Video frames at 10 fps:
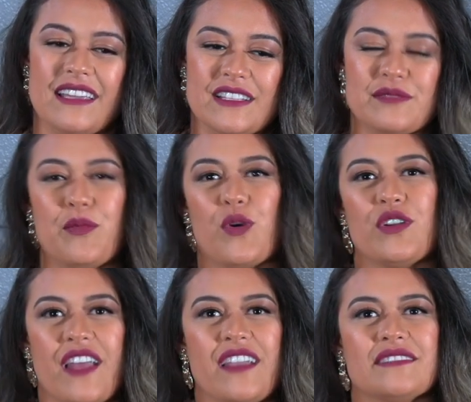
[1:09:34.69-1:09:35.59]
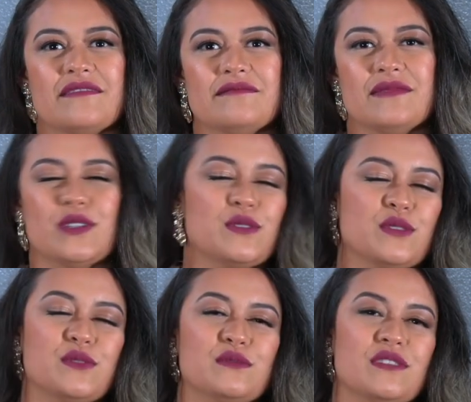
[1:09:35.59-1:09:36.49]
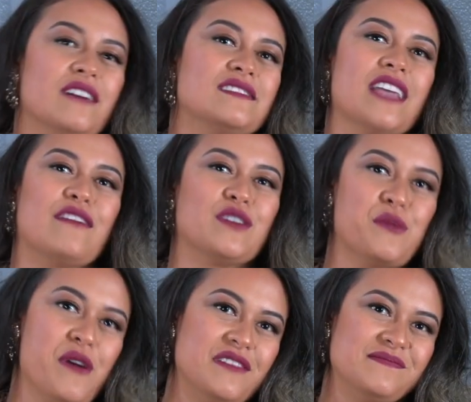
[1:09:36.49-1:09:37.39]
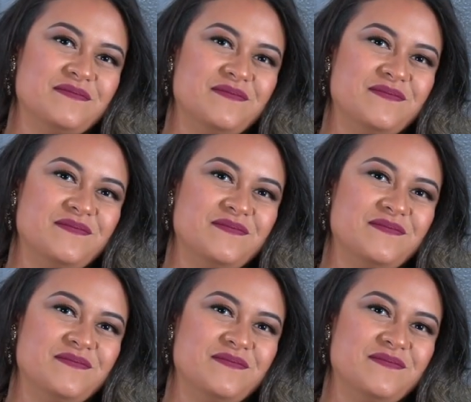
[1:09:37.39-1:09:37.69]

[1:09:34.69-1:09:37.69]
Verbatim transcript: it's more like Lulu loves everyone.